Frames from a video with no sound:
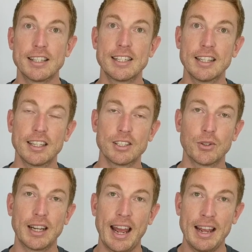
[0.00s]
I sync it
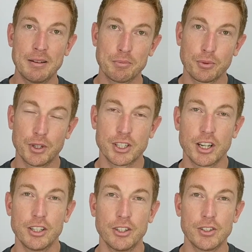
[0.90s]
to an app which
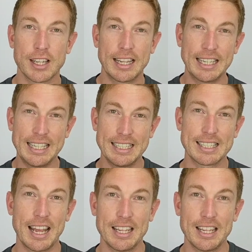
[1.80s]
I use, Elite